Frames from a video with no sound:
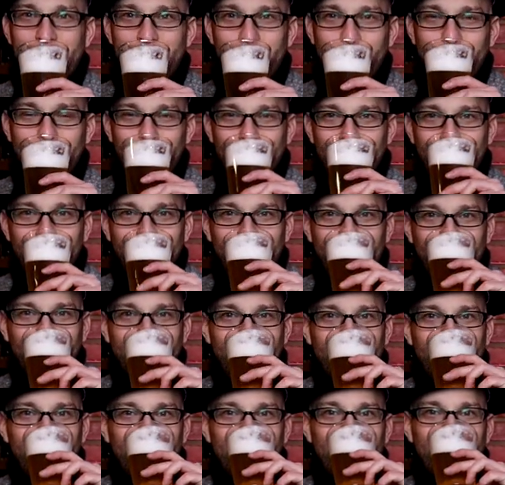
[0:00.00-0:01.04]

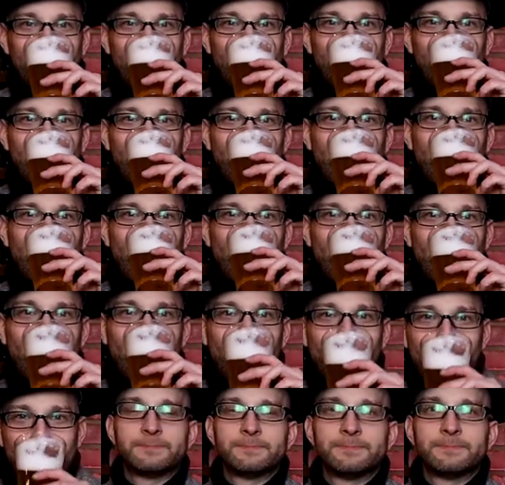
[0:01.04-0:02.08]

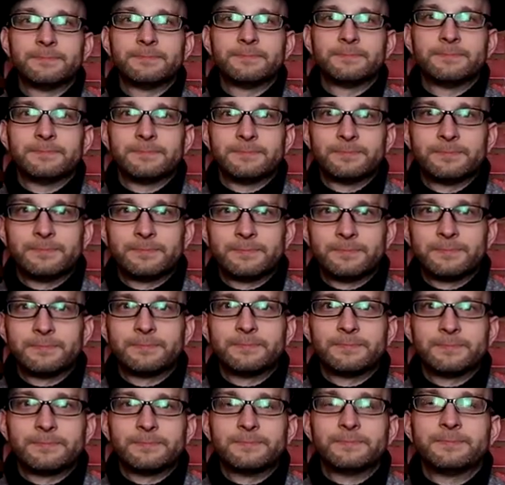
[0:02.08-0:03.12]

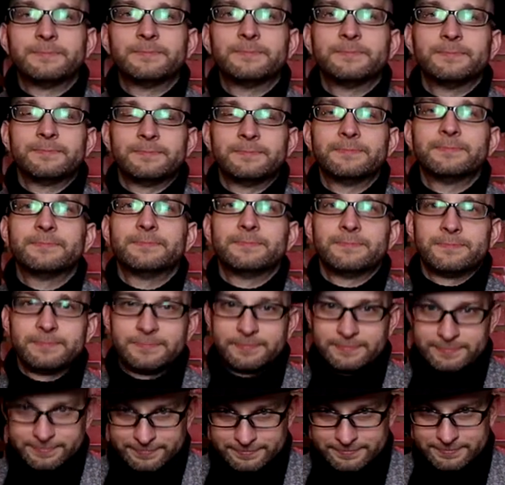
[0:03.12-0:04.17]

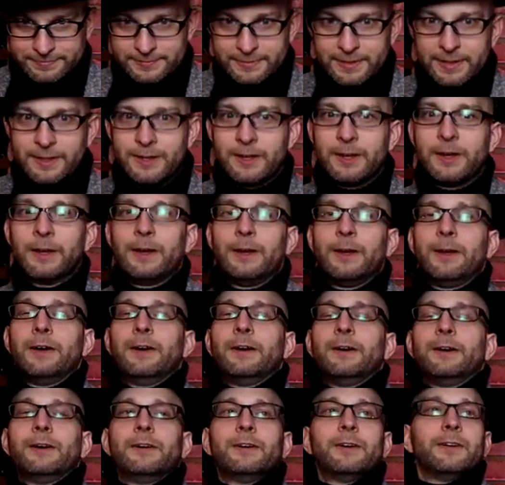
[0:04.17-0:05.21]

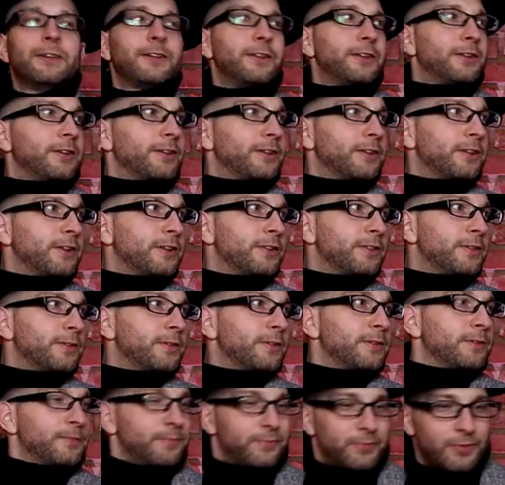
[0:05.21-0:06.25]

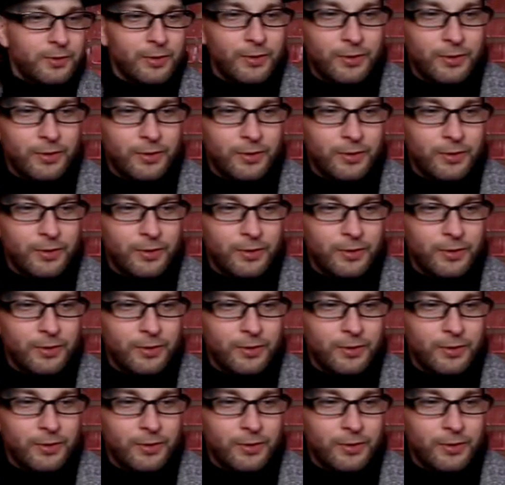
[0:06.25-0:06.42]
No words are spoken by the person on screen.